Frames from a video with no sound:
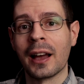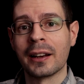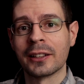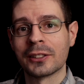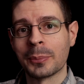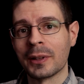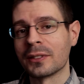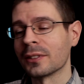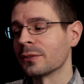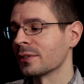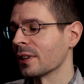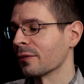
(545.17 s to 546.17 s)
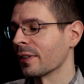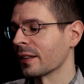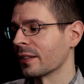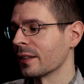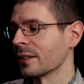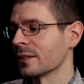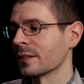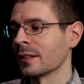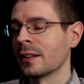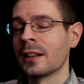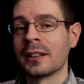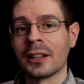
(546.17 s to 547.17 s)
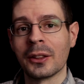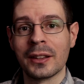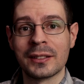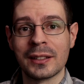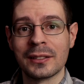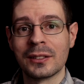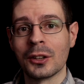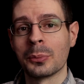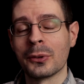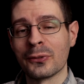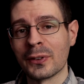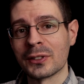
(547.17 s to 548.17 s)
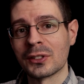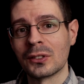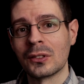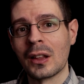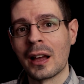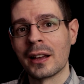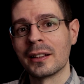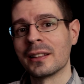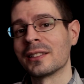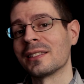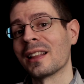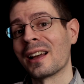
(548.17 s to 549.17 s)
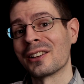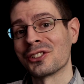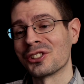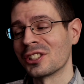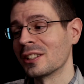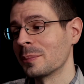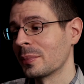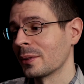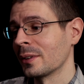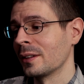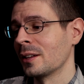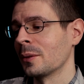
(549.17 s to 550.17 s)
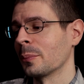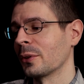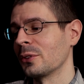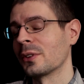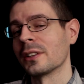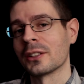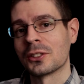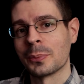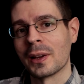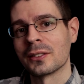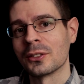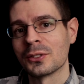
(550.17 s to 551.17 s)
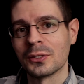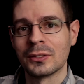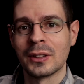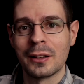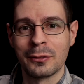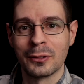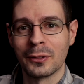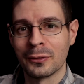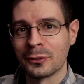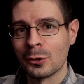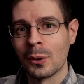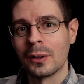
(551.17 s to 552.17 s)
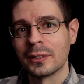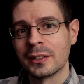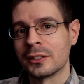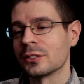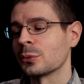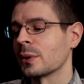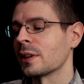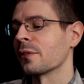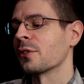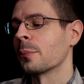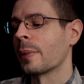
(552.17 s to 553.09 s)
on expensive stuff like this. Now this is their professional line. It's not cheap, but you can expect a certain level of quality just right off the